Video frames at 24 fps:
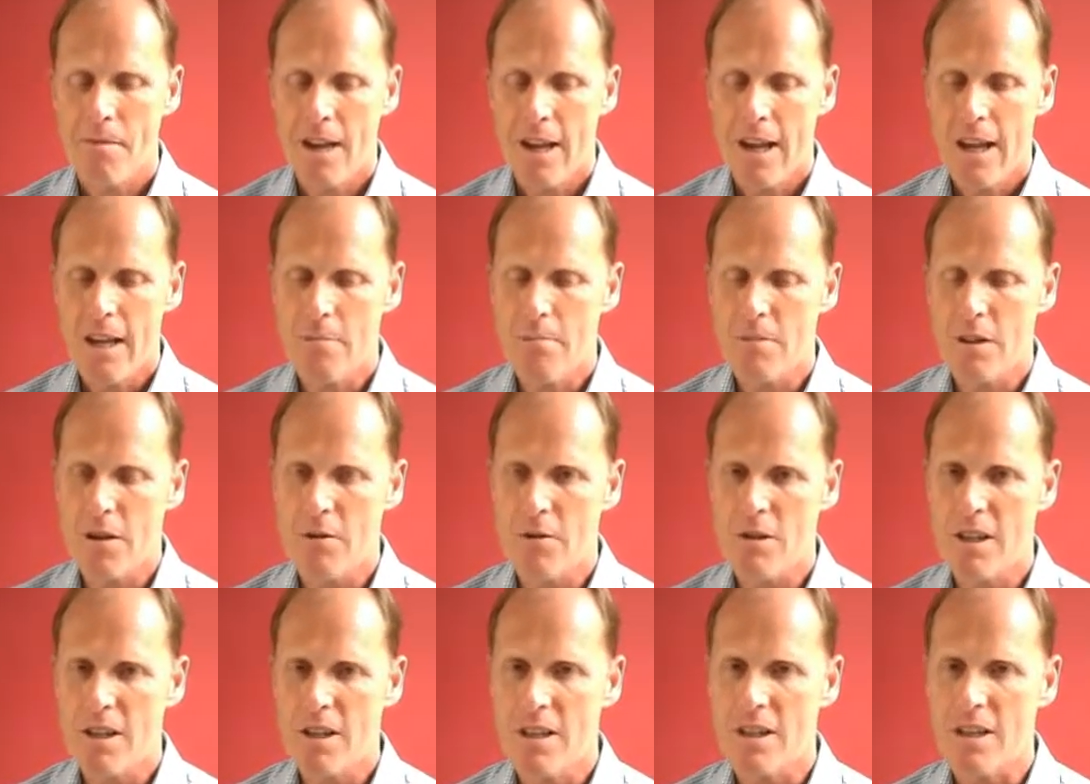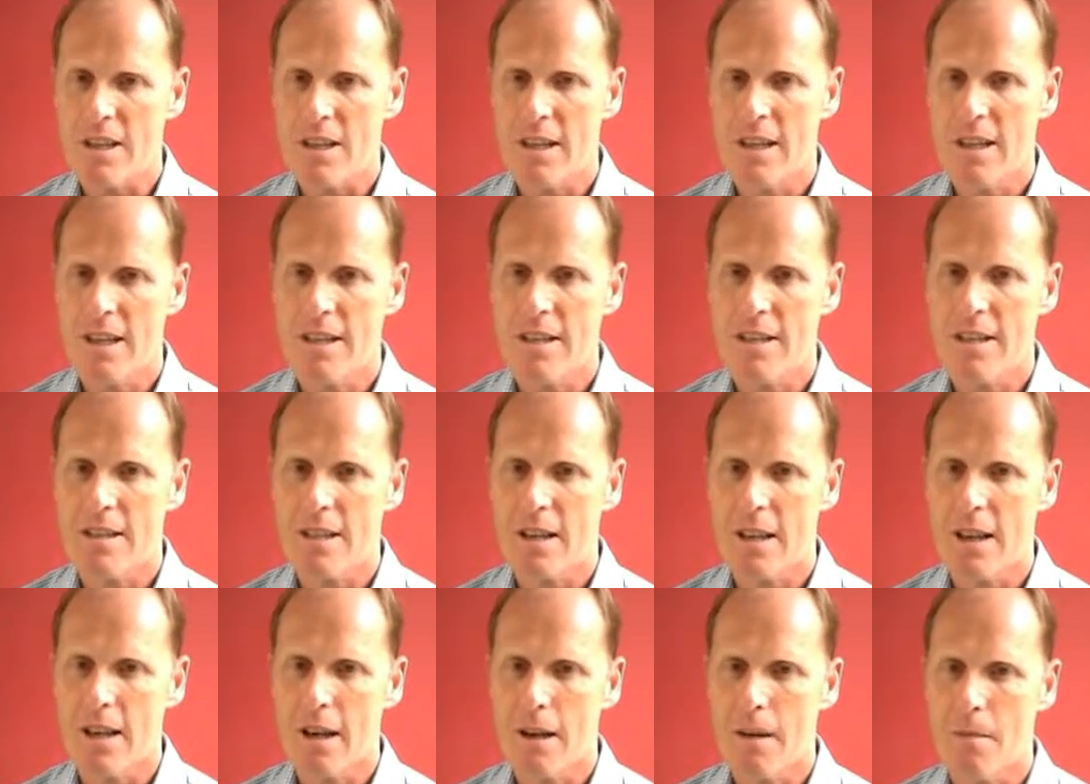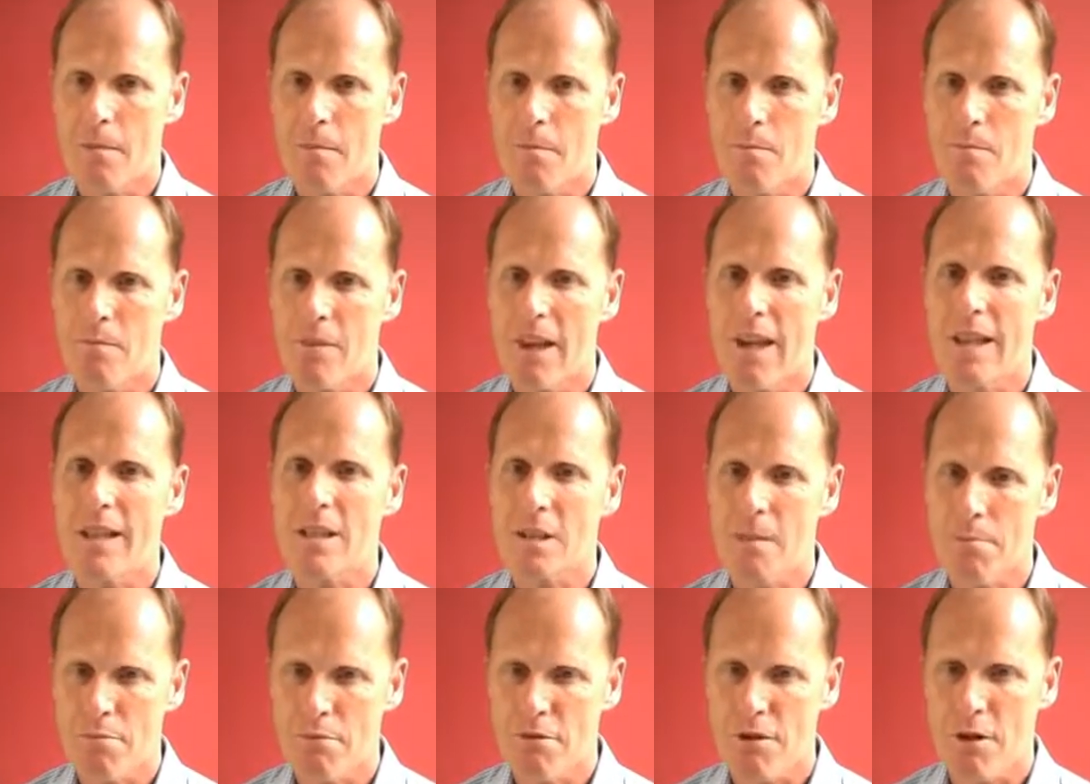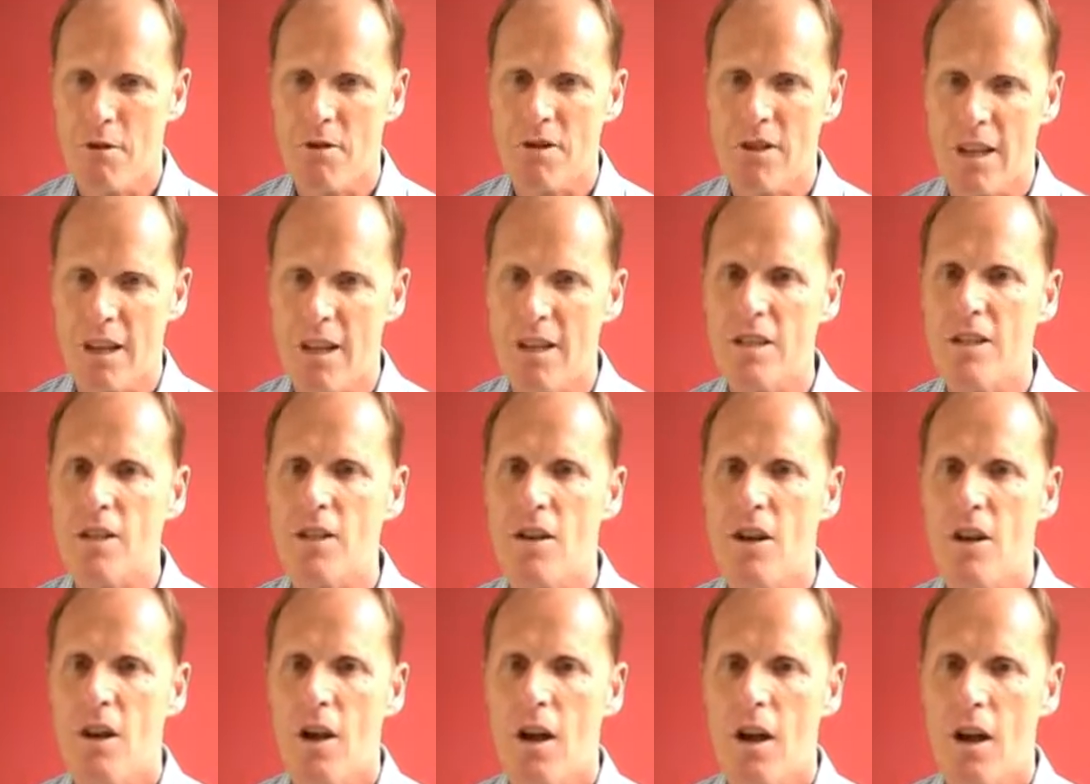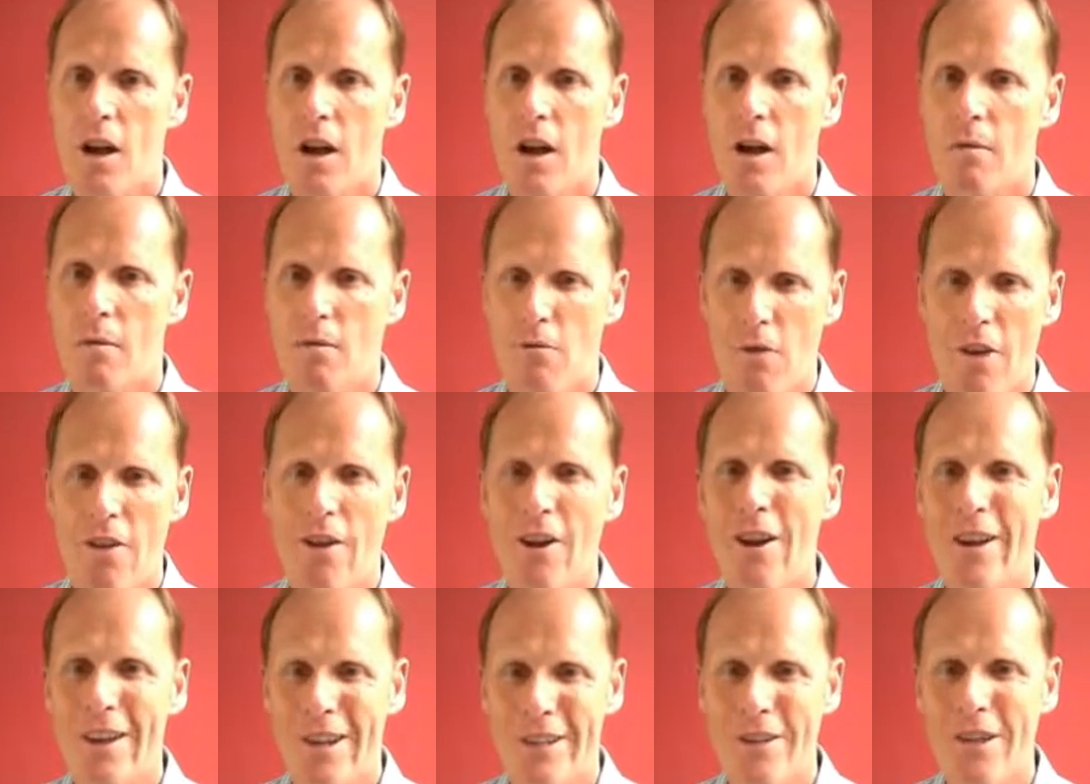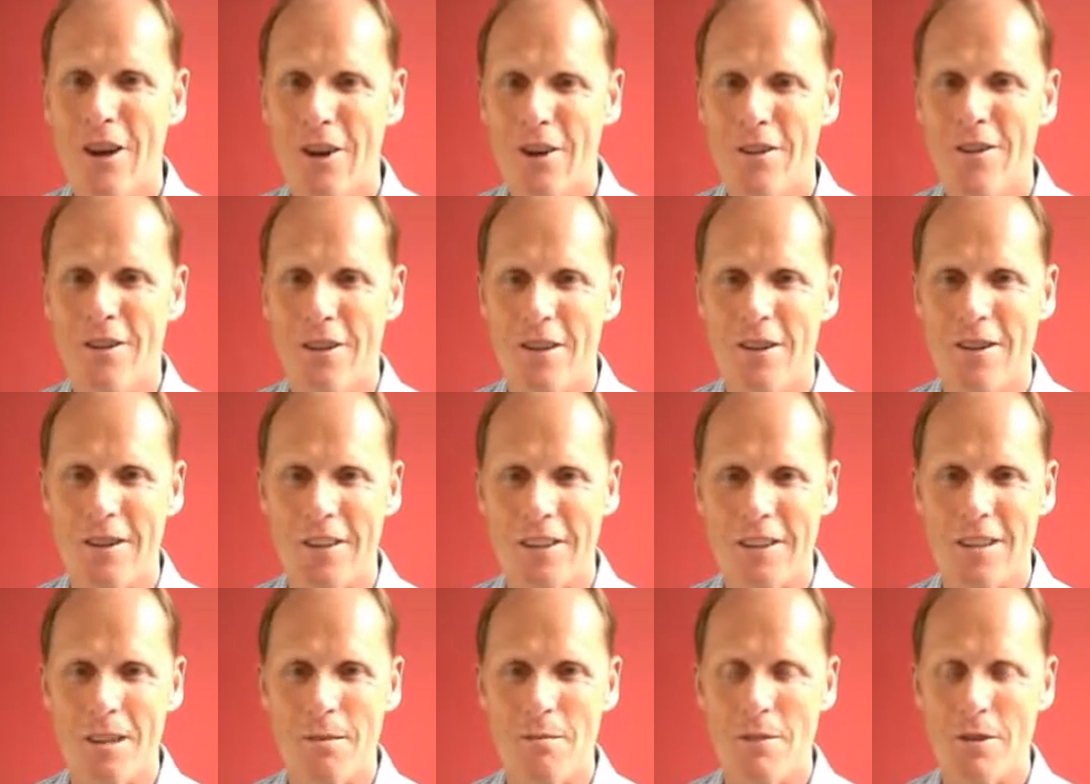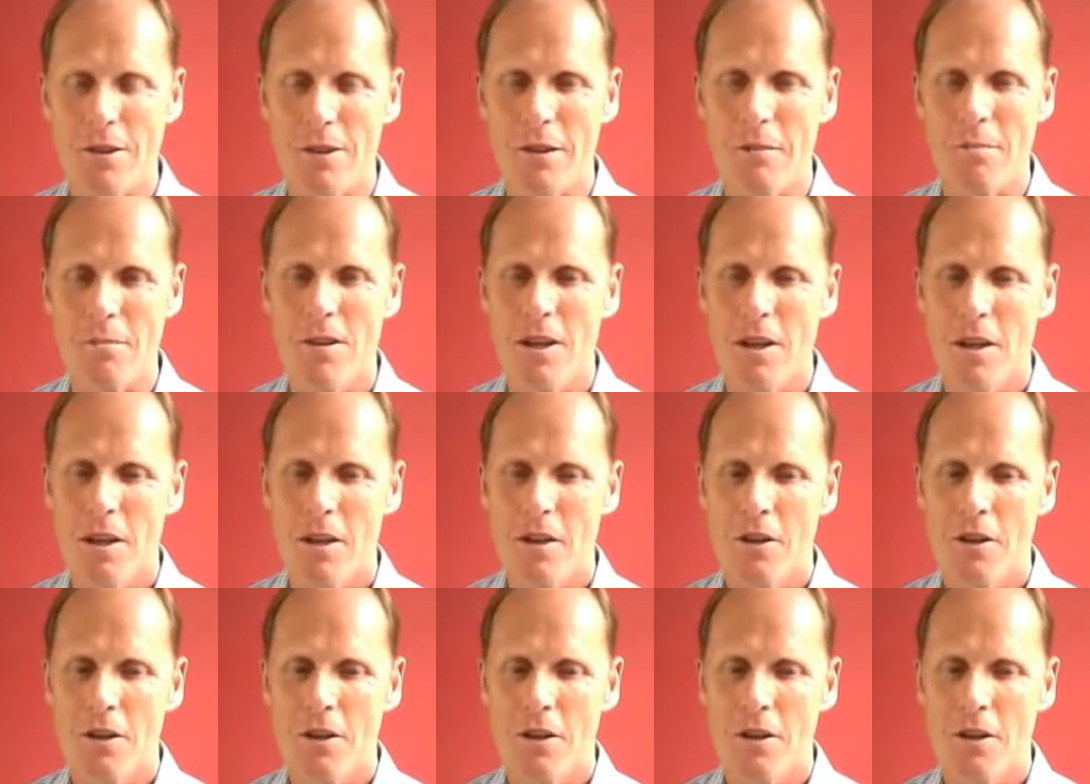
Hypnosis is it's a process rather like a dance, I think sometimes.